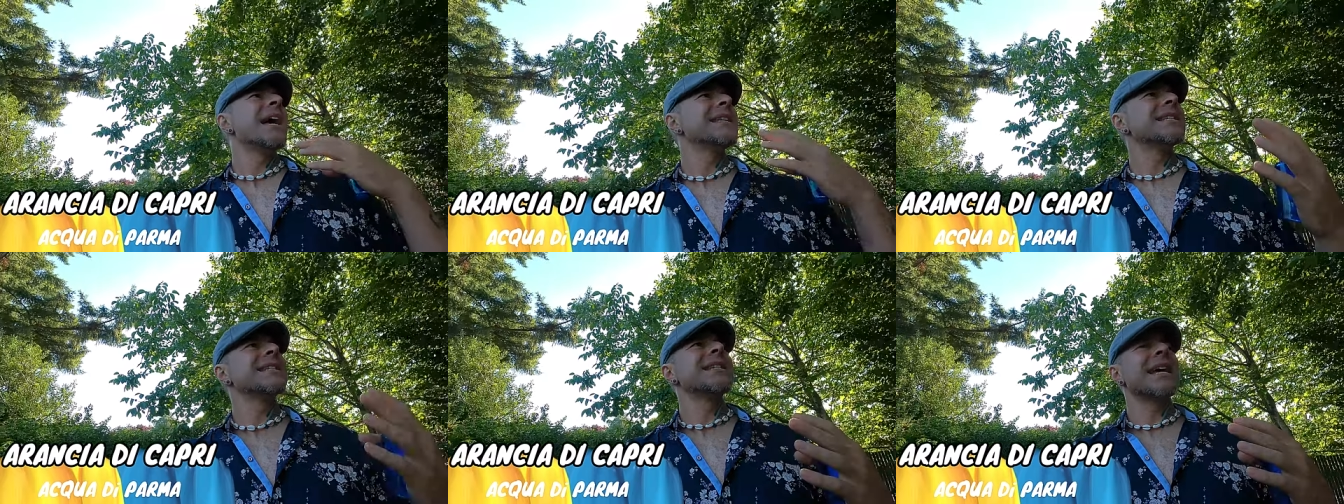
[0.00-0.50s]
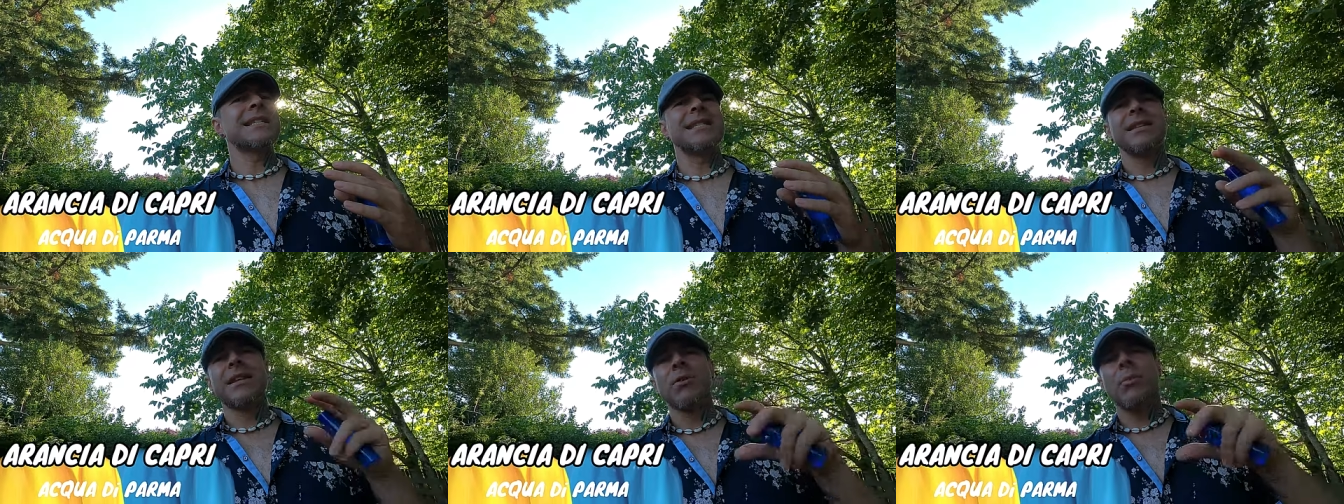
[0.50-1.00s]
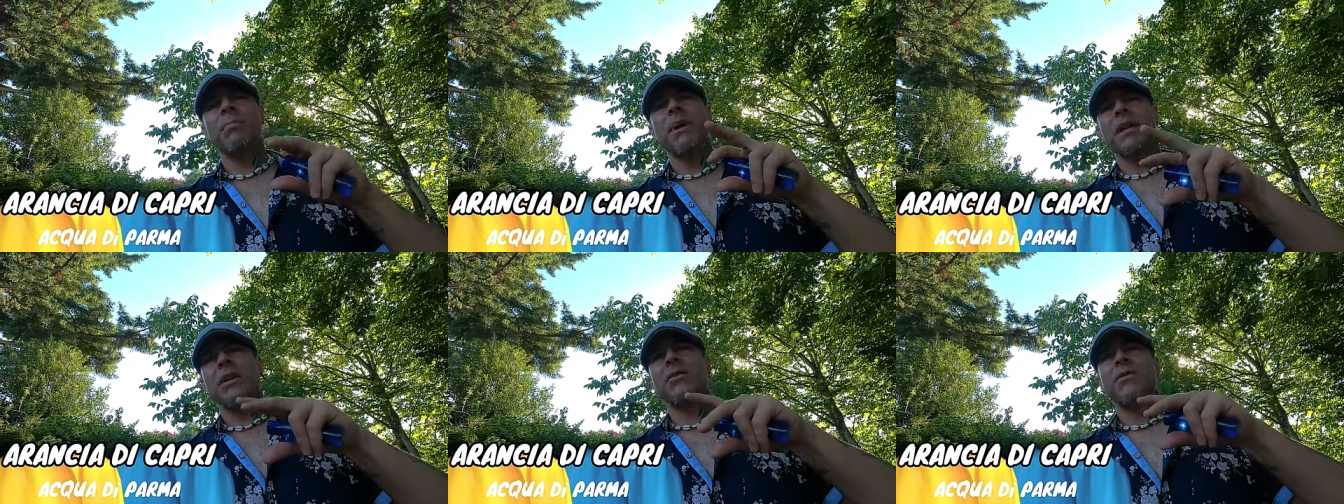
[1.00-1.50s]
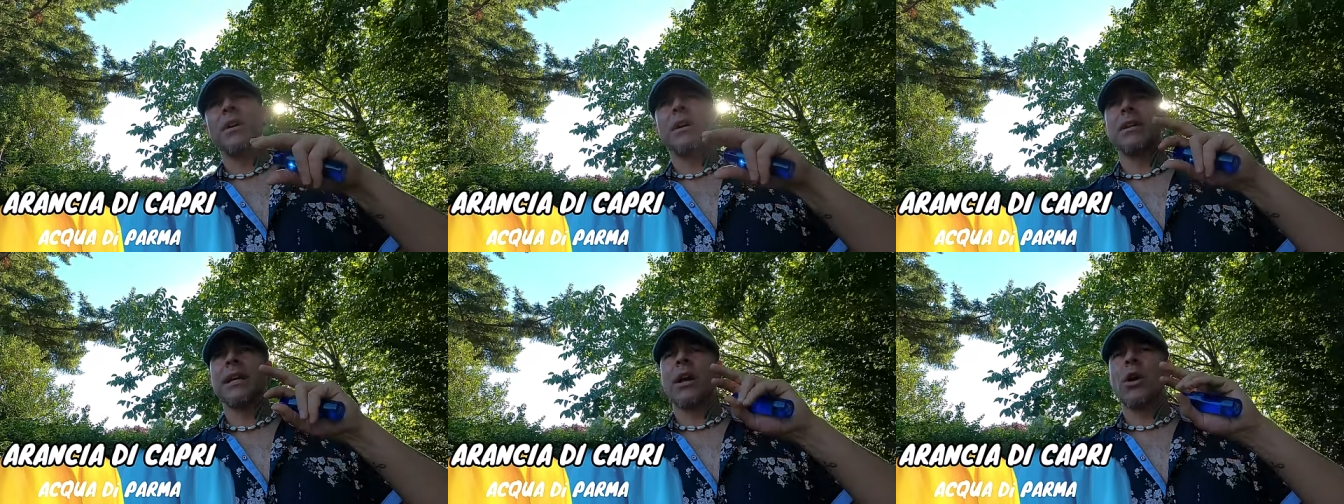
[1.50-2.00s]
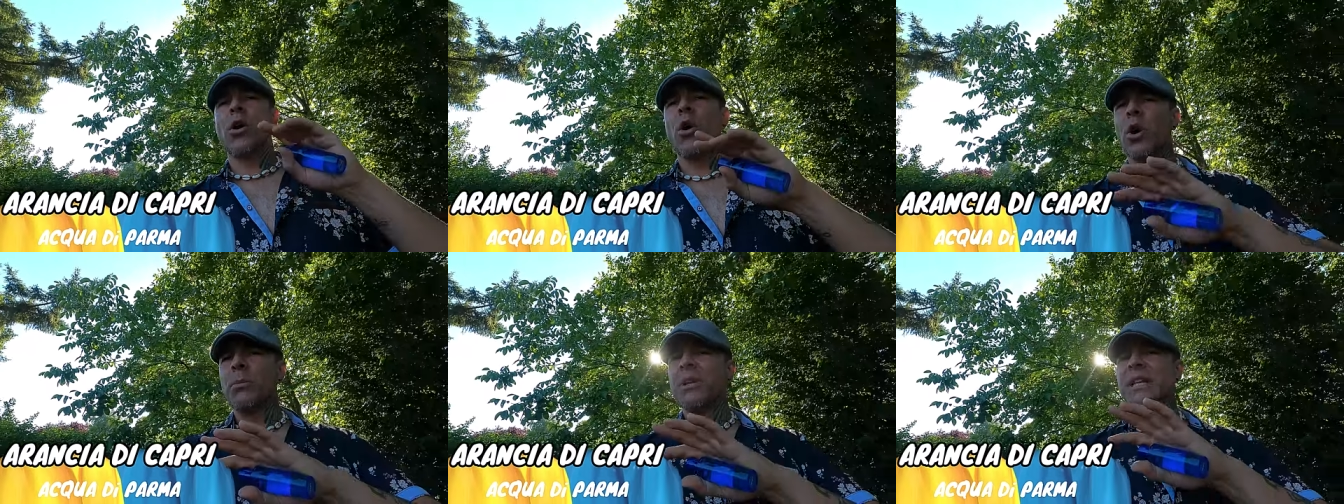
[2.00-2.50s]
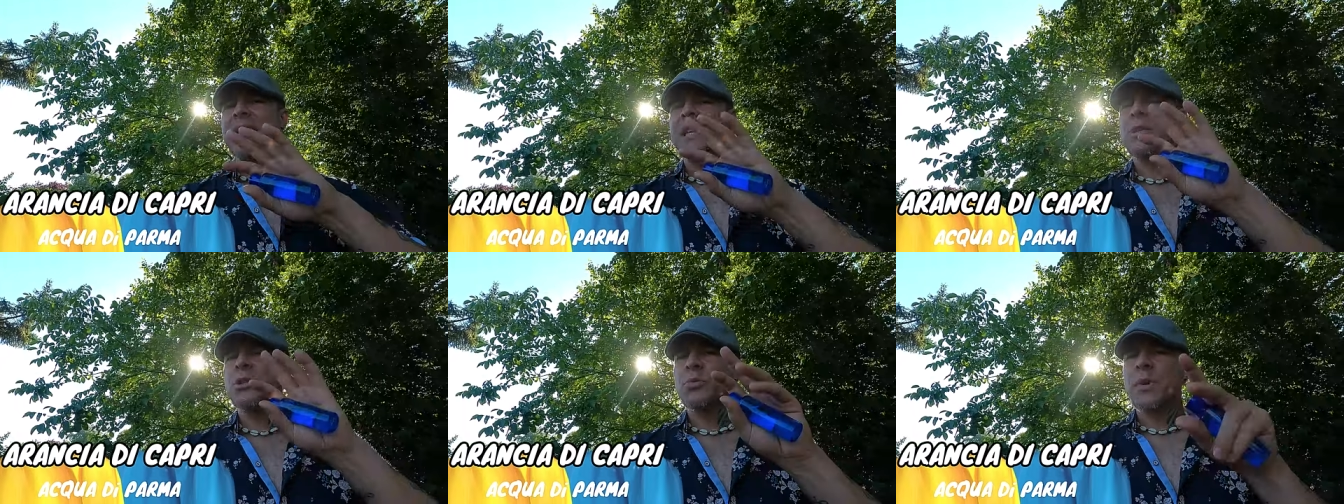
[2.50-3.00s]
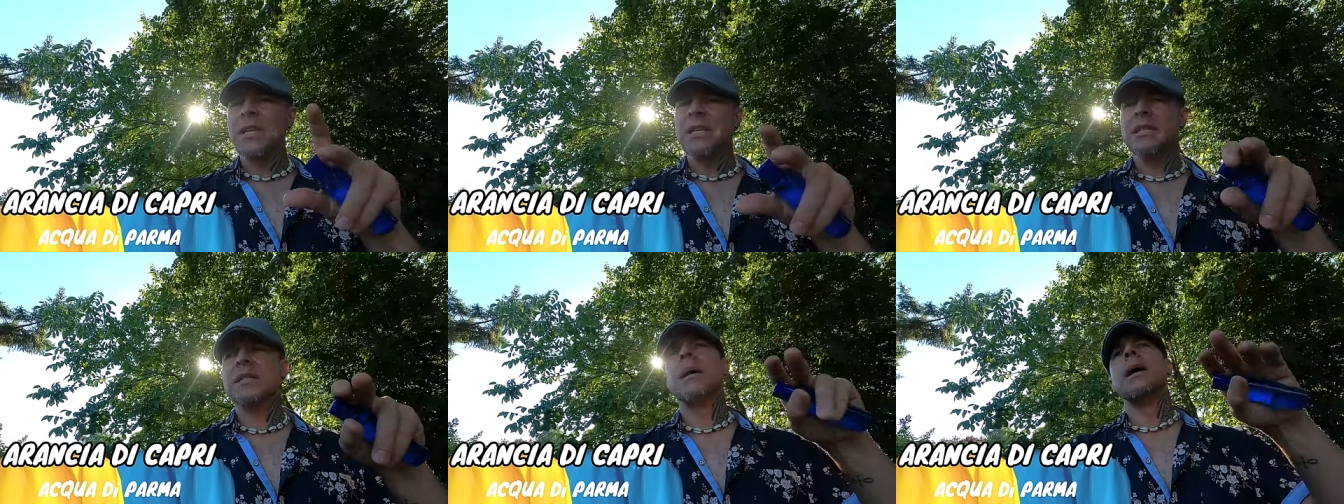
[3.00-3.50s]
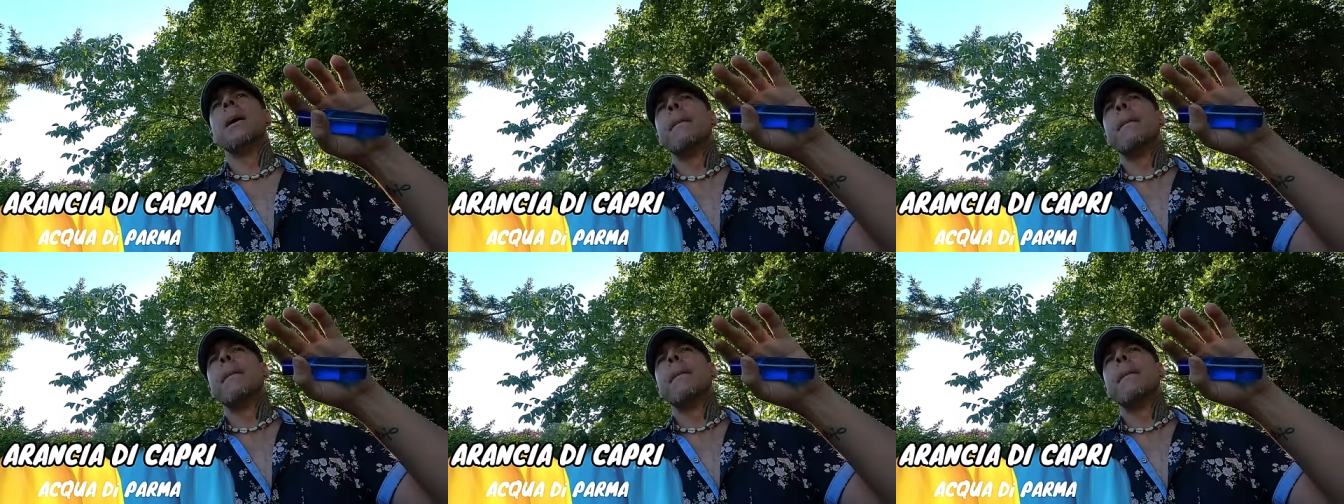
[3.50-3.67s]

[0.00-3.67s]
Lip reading: Has this nice little bit of a caramely sweetness,